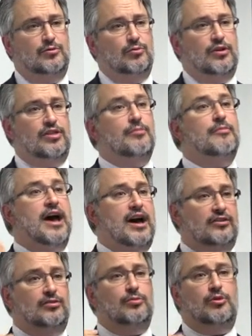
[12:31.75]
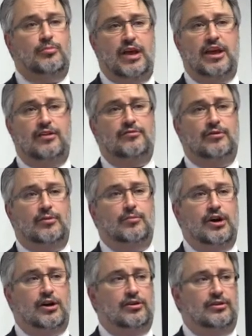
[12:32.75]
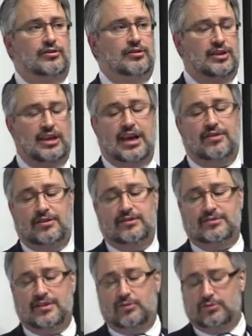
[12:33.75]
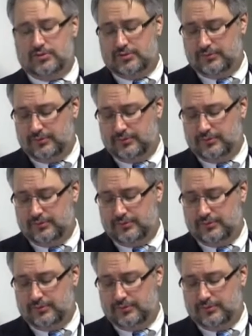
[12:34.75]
with the maximal bang for the buck. Get this out.